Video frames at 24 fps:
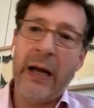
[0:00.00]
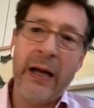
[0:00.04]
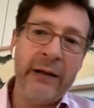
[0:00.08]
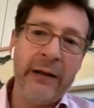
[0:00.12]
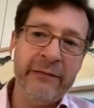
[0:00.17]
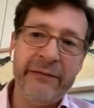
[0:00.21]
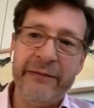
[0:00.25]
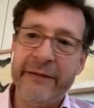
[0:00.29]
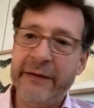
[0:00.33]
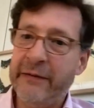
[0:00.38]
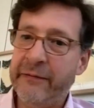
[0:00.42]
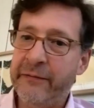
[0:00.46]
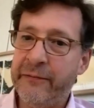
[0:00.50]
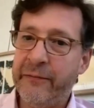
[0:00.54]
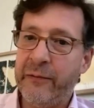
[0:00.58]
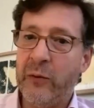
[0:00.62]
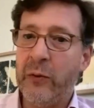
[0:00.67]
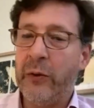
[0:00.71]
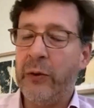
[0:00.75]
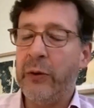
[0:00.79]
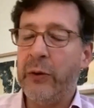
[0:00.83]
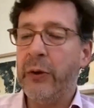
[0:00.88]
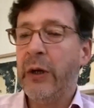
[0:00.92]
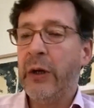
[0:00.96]
ALFI
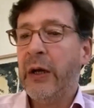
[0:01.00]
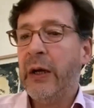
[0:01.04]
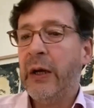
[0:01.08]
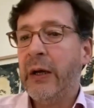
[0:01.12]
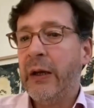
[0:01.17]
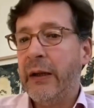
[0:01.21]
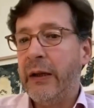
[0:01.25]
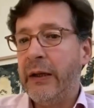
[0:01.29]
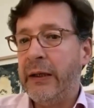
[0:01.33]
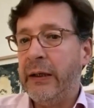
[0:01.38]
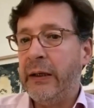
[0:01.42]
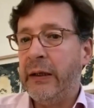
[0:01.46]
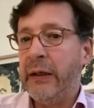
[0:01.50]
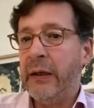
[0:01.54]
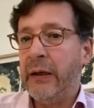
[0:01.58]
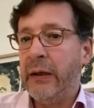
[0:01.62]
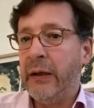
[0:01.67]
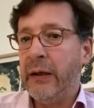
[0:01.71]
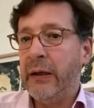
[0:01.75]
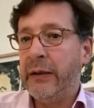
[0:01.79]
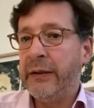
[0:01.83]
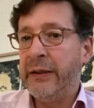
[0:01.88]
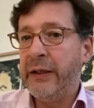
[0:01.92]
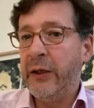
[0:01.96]
for
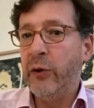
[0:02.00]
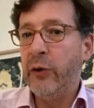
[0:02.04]
the